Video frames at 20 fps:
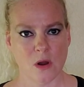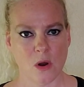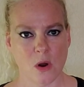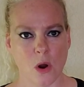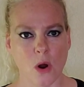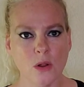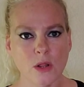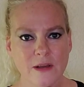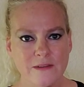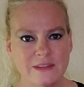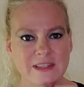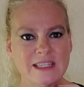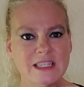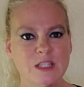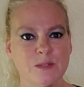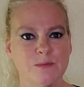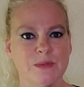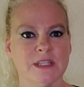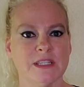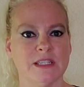all of the
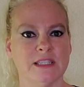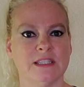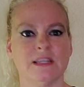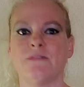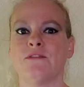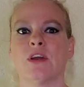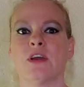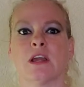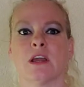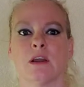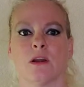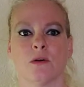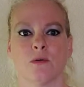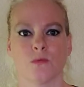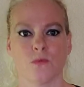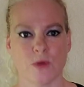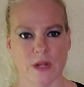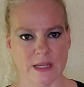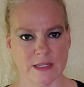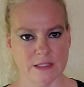specific
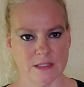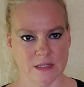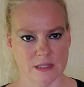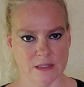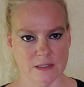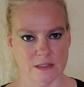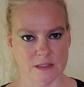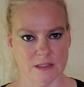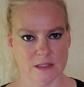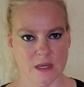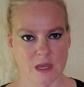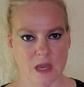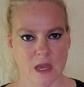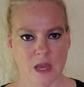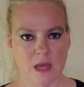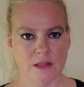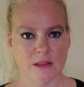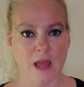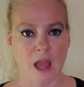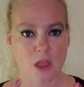reasons
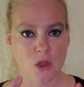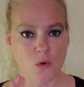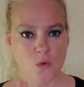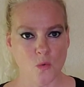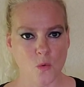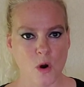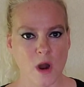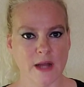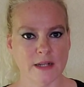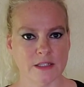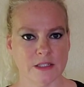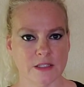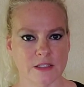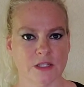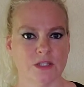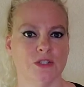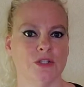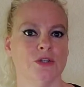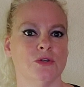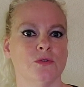that you want
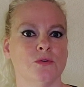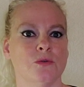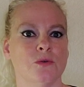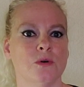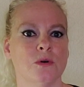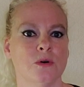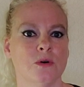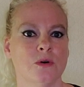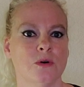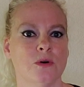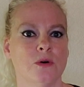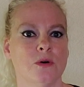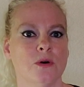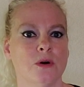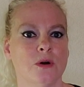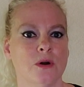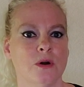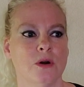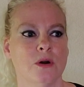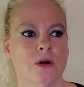to do
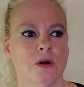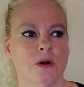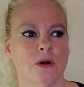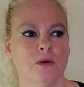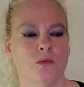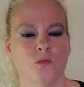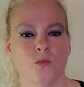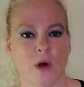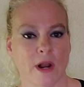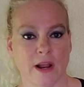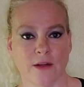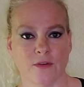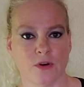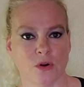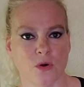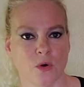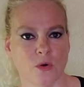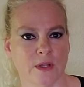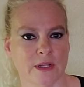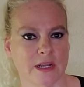whatever
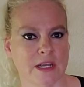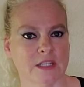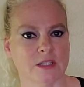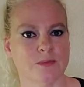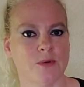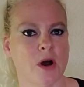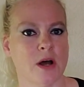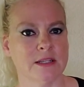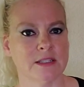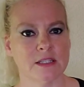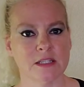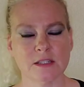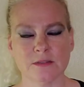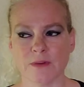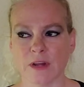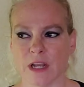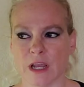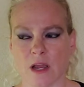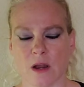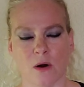goal it is. Pause this
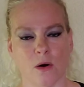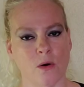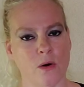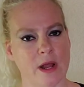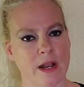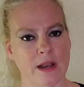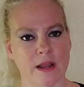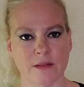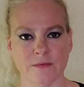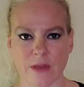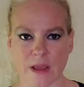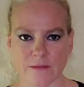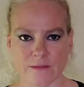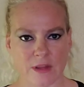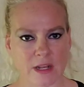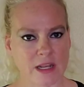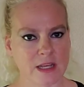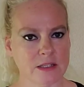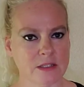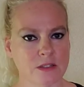video, and if, if
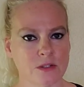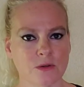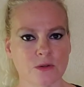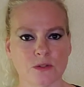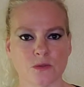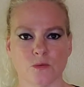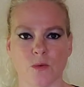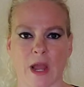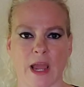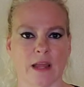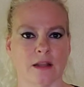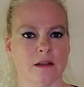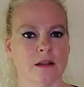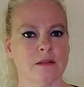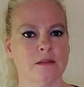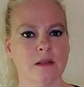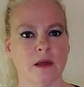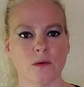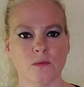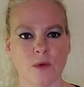it is lose weight,
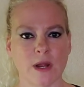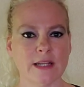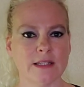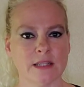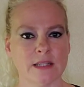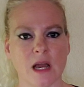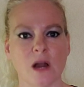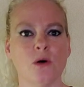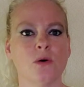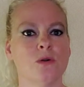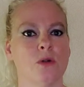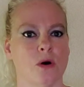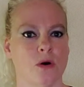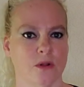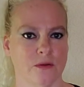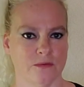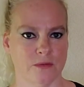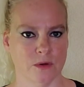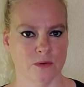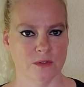then write down all
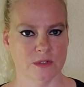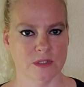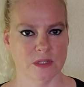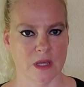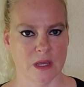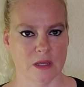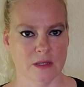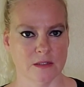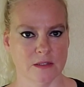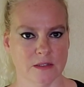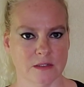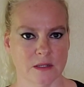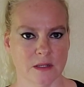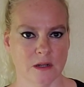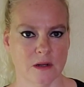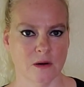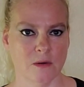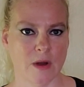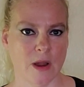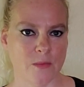of those things. You
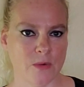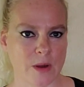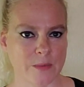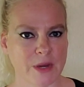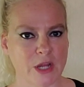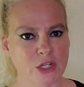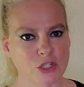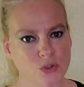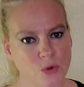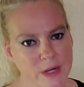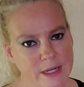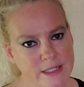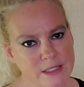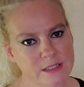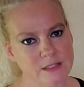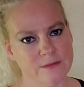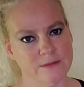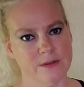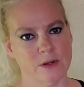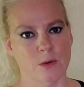know, I want my joints
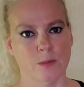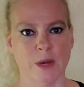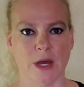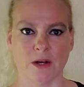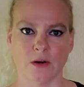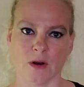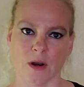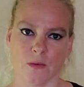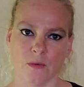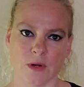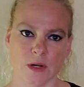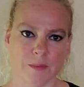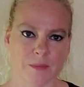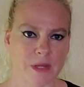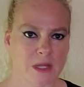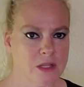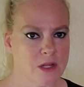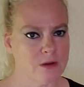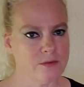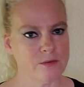to feel better. I want to
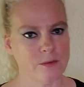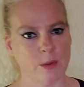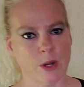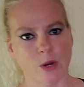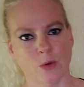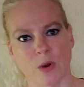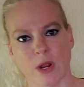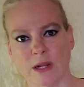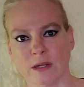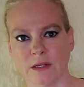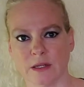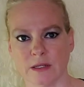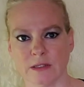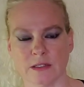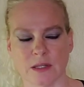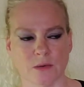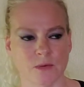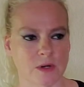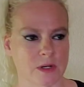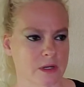be there for my
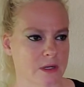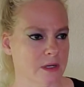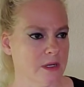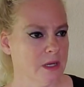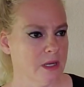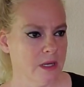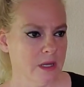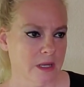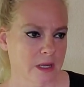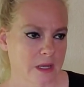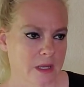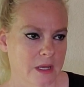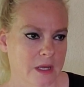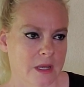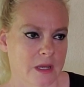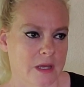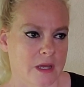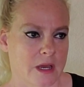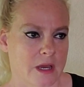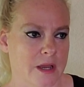grandkids. I want to
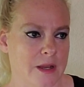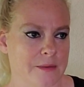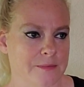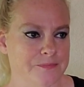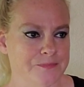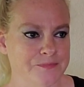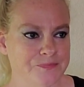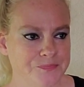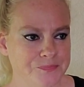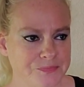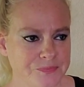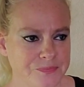um,